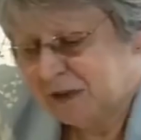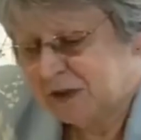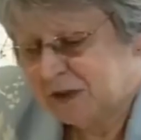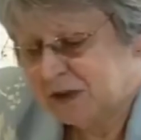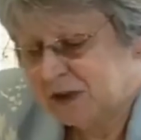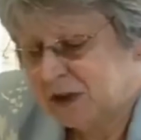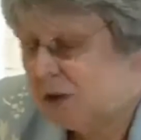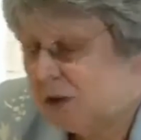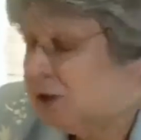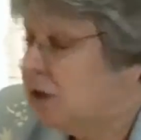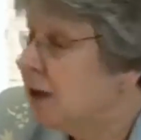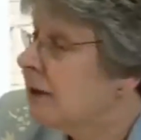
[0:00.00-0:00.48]

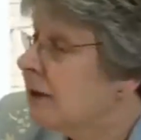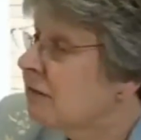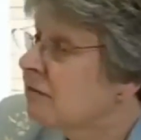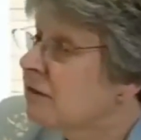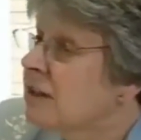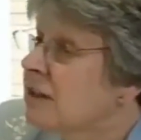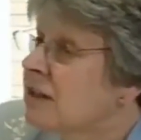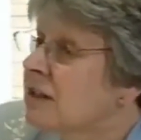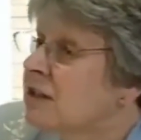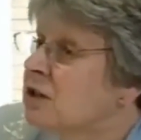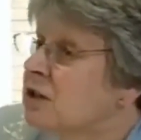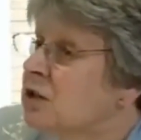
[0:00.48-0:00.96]
Do you like
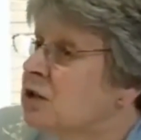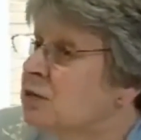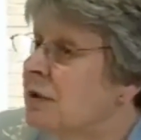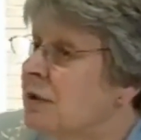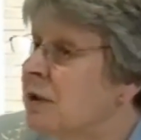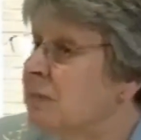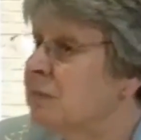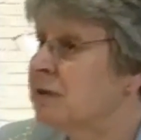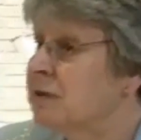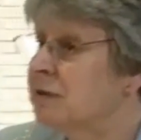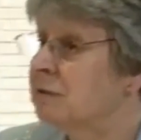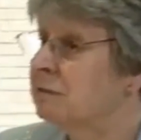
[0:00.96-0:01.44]
reading
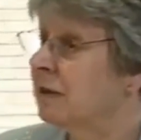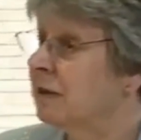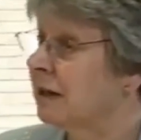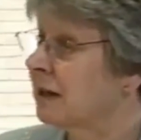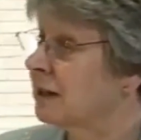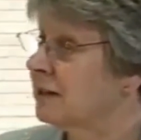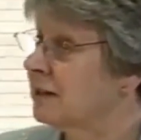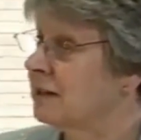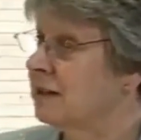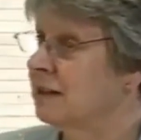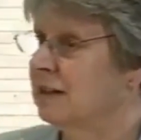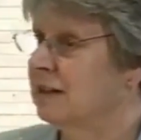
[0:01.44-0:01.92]
newspapers and
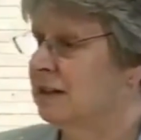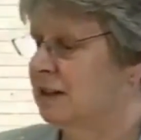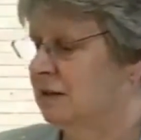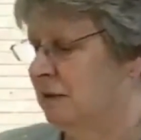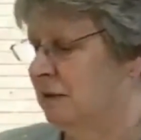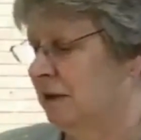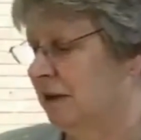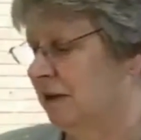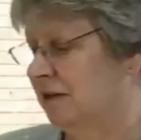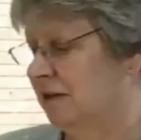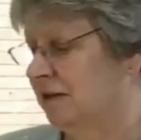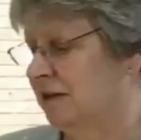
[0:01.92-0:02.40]
magazines,
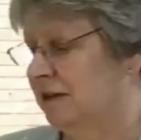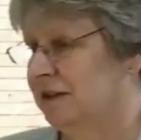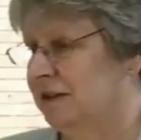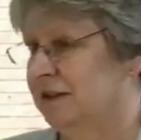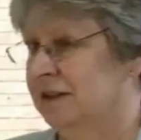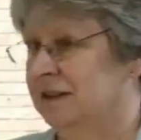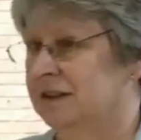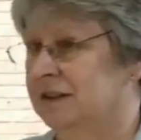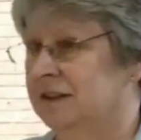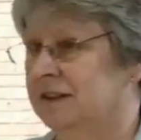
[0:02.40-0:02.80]
Beatrice?